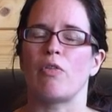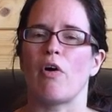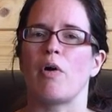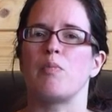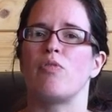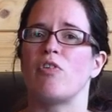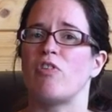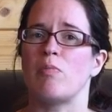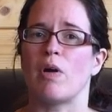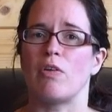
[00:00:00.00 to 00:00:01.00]
that I'm
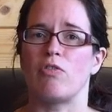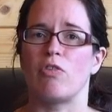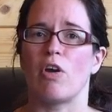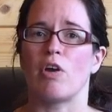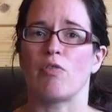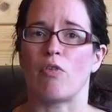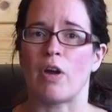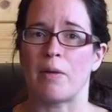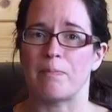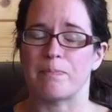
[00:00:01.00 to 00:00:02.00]
pretty much over
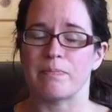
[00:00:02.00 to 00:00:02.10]
it.